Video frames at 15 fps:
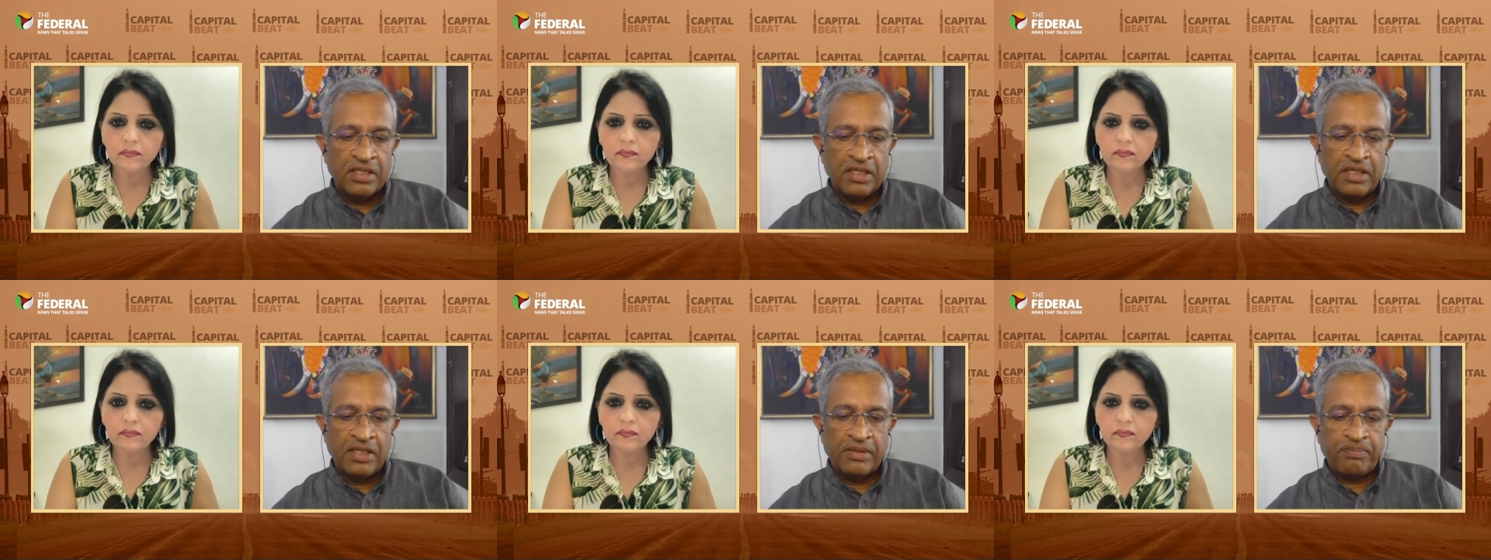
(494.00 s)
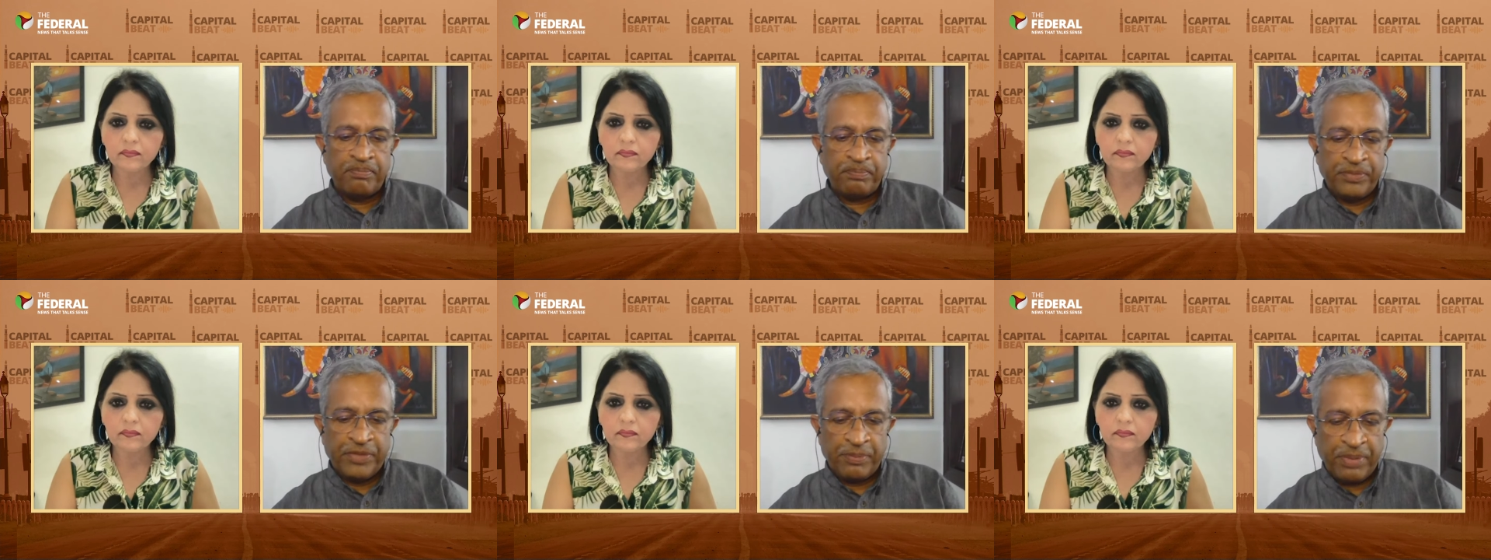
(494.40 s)
Speaker 1: uh,
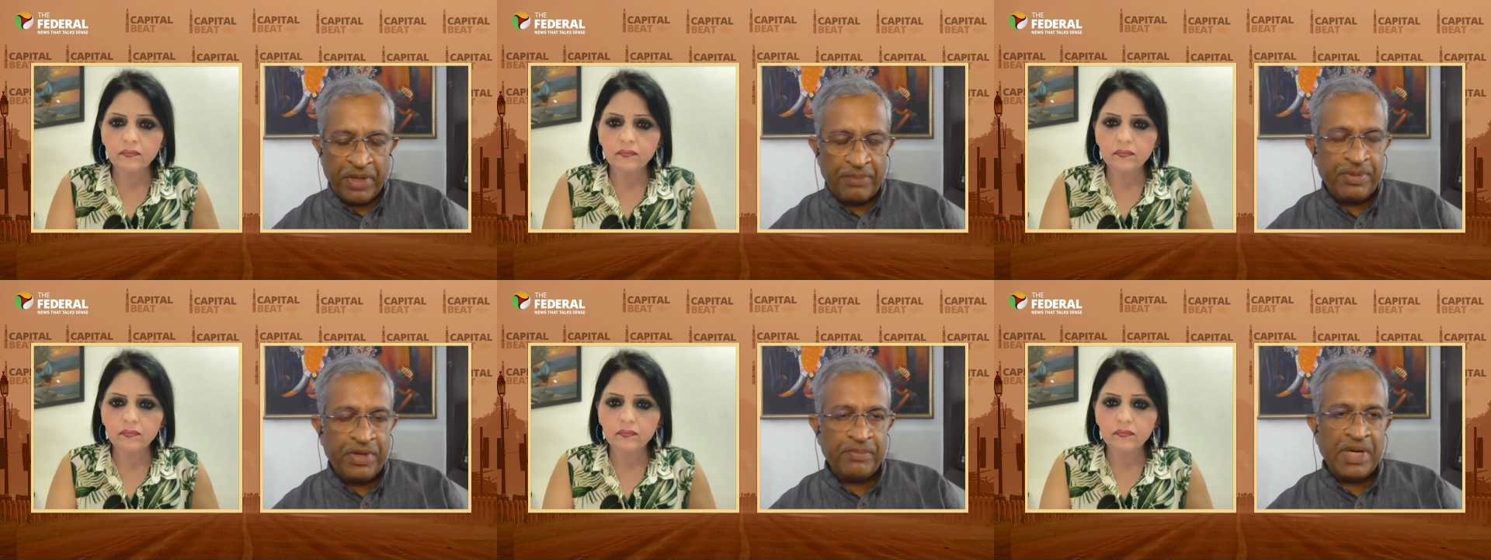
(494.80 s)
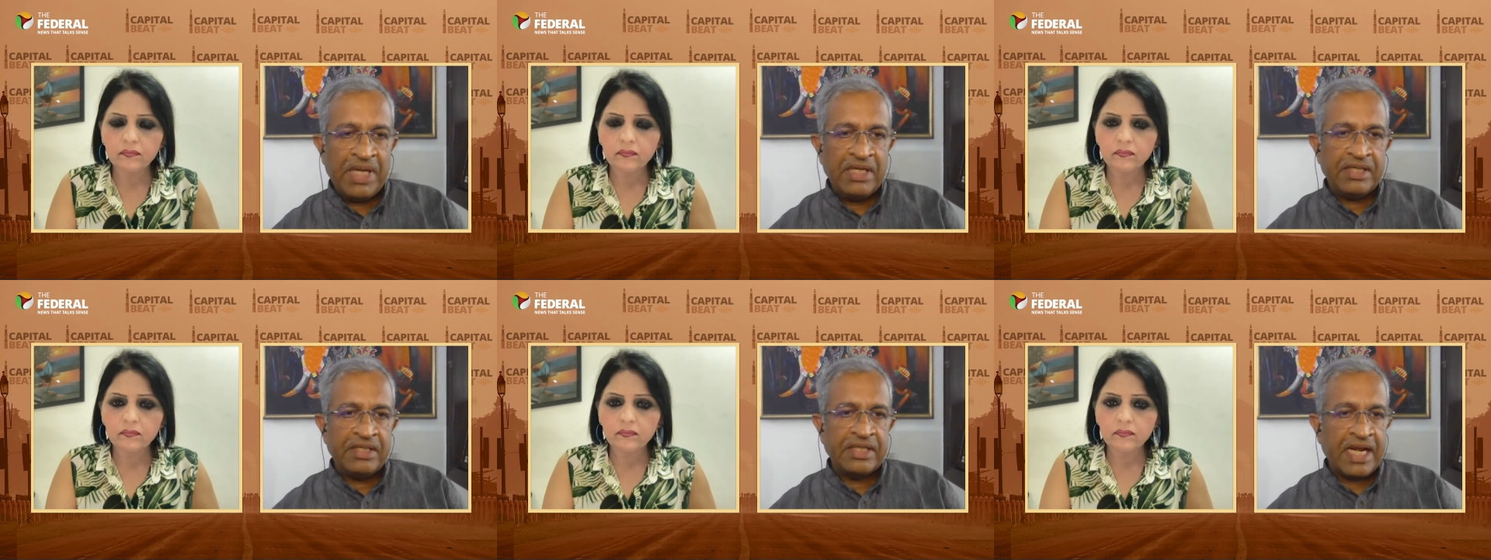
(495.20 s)
the paper
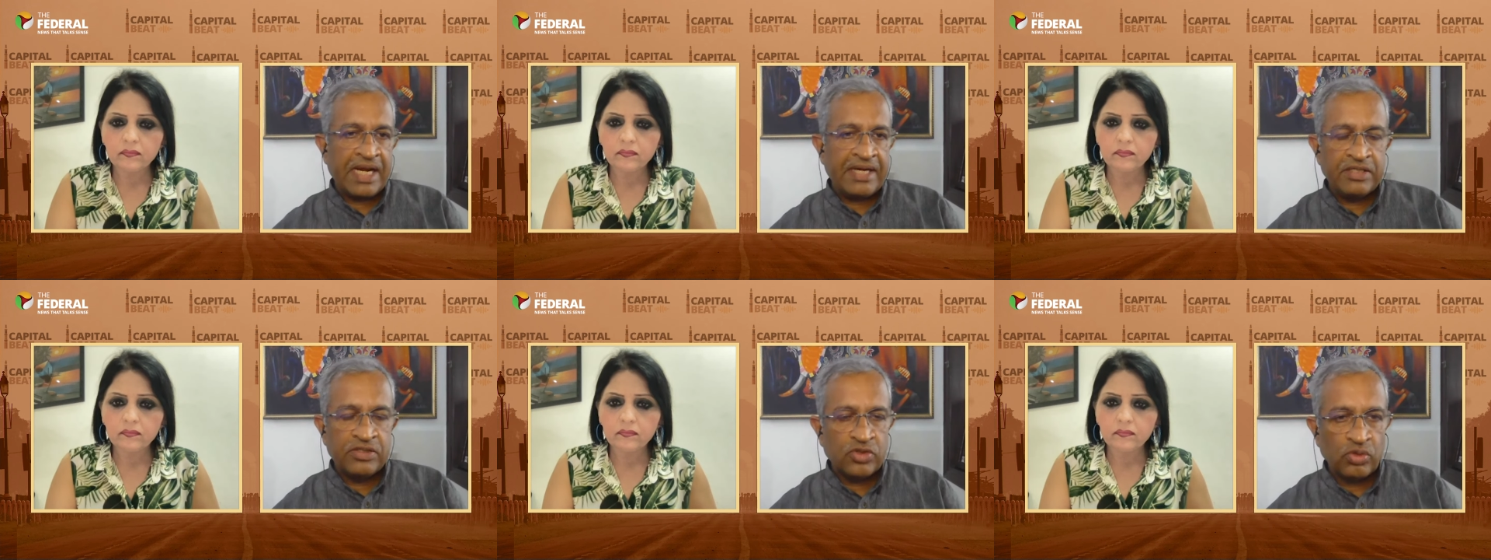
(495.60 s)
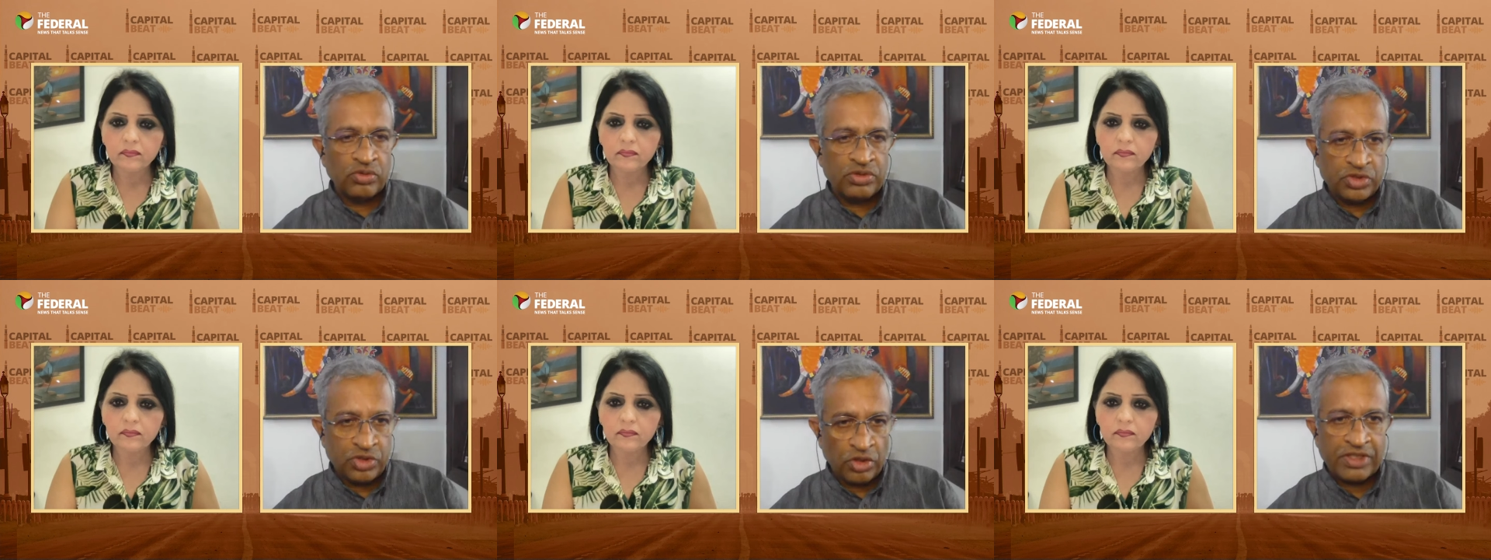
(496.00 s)
ballot had its
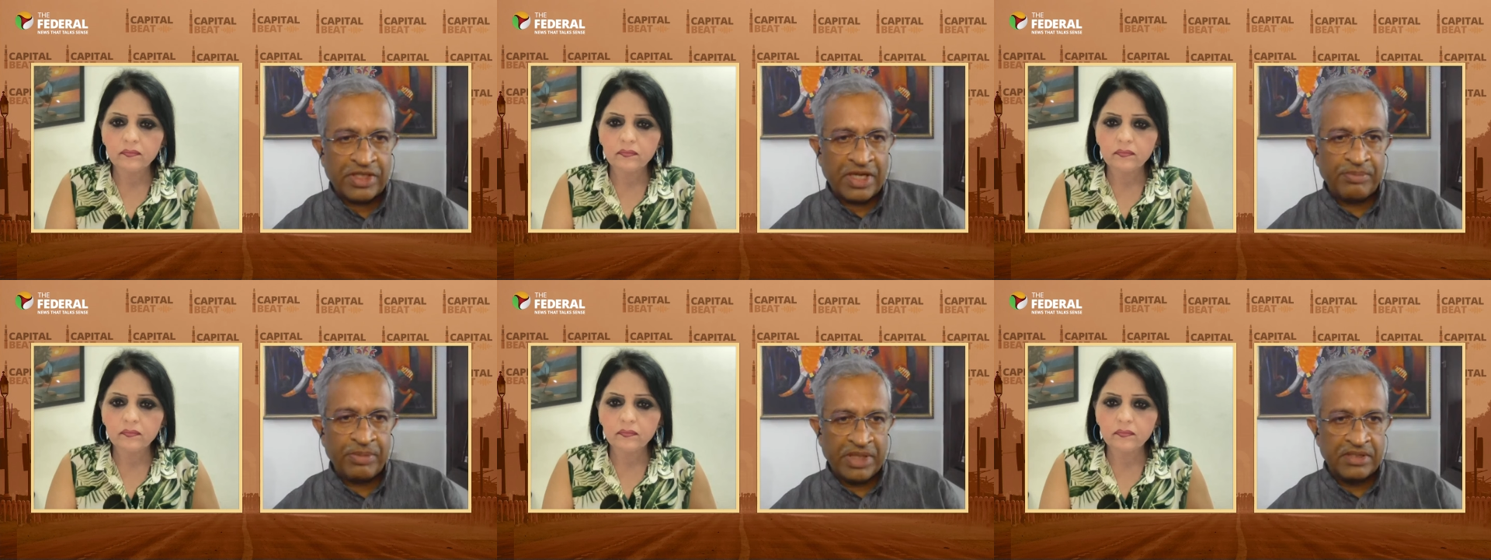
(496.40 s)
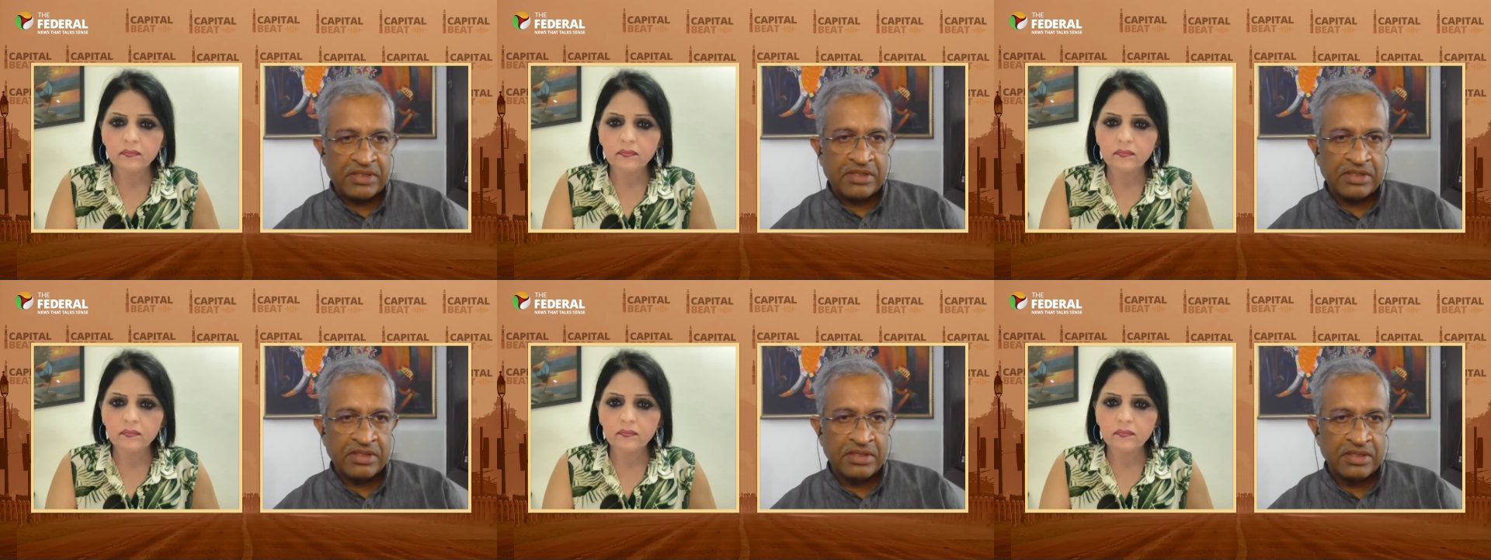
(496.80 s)
own shortcomings